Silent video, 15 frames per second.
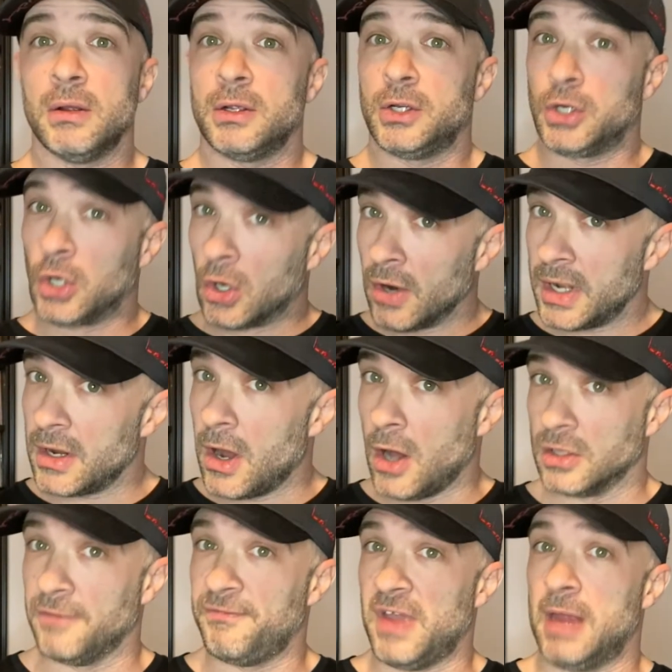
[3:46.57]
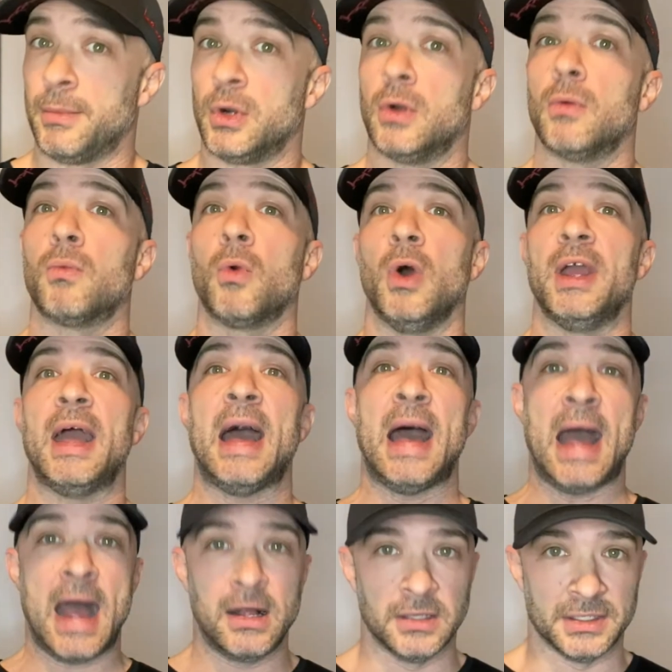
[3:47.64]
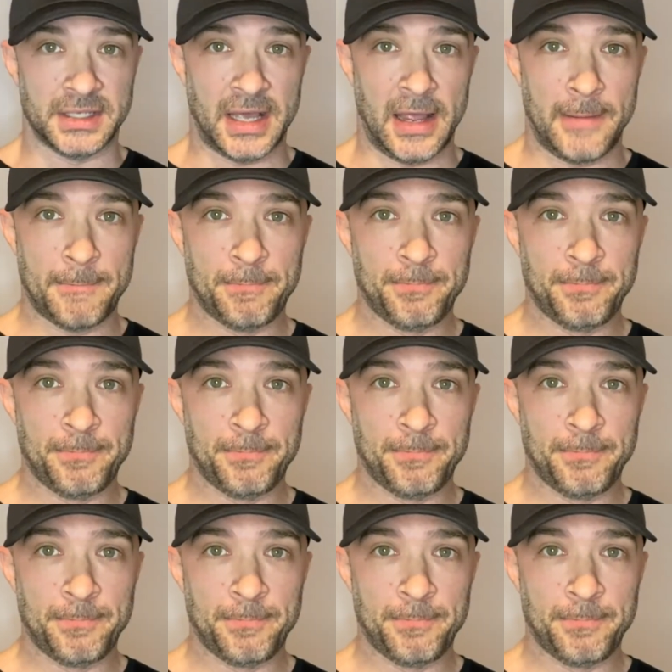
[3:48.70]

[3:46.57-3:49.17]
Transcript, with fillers: current Hall of Famer Roy Halladay.